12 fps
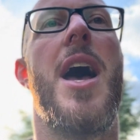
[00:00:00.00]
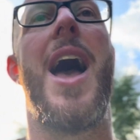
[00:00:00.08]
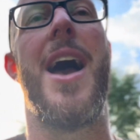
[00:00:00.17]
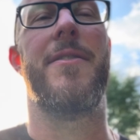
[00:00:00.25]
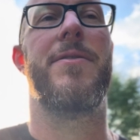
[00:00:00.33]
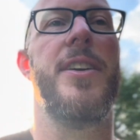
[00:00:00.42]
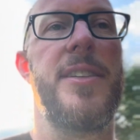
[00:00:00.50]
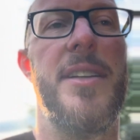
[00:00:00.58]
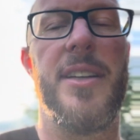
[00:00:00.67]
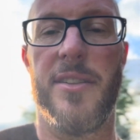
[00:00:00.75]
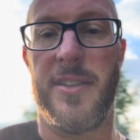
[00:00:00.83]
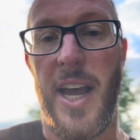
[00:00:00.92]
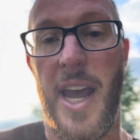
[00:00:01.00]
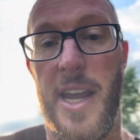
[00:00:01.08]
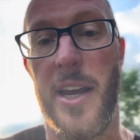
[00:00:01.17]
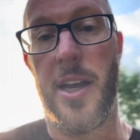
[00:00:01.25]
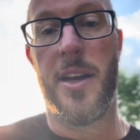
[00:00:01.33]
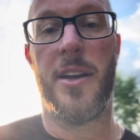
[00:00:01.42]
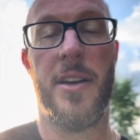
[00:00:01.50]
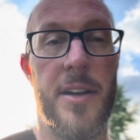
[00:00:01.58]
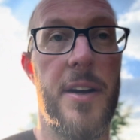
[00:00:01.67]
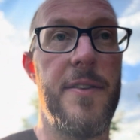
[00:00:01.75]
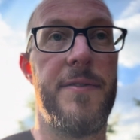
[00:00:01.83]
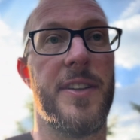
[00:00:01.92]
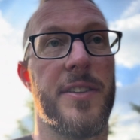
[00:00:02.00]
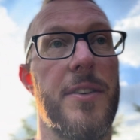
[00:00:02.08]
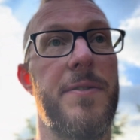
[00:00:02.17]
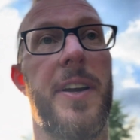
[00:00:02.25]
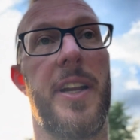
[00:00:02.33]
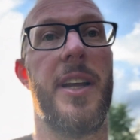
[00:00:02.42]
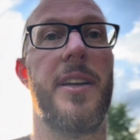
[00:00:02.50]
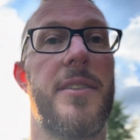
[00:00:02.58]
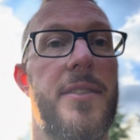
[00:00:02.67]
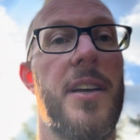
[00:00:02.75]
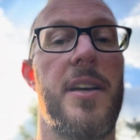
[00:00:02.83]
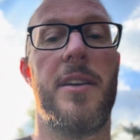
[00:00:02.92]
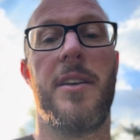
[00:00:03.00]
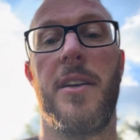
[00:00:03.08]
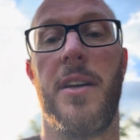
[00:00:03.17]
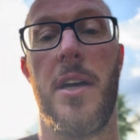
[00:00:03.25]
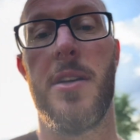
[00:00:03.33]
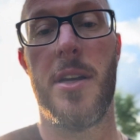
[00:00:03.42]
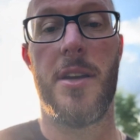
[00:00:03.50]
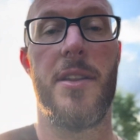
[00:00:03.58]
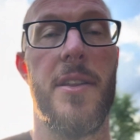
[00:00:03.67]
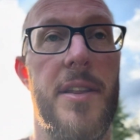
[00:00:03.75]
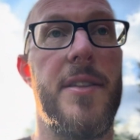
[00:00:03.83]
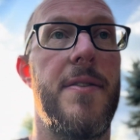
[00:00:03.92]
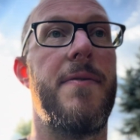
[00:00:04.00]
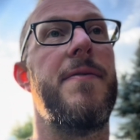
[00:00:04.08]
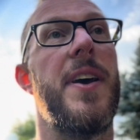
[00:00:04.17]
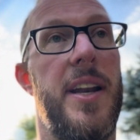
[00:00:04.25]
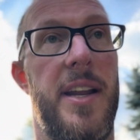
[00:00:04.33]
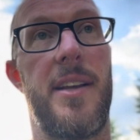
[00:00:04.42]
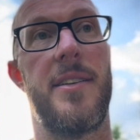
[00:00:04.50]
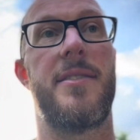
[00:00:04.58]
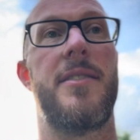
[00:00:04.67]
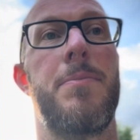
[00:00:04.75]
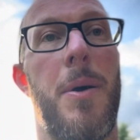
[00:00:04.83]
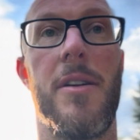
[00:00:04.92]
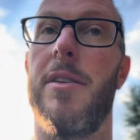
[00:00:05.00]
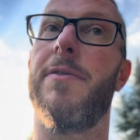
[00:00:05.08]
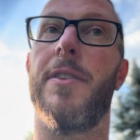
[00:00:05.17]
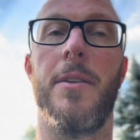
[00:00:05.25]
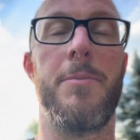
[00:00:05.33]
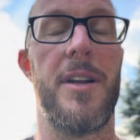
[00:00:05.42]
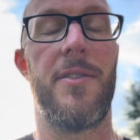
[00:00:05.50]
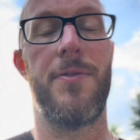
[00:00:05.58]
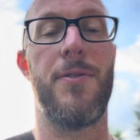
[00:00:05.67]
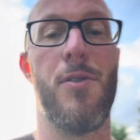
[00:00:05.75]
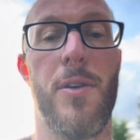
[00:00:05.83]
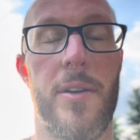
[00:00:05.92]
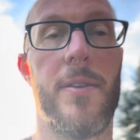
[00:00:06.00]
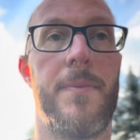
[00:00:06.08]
Every single day, physical fitness. Fitness, part of the fundamental four.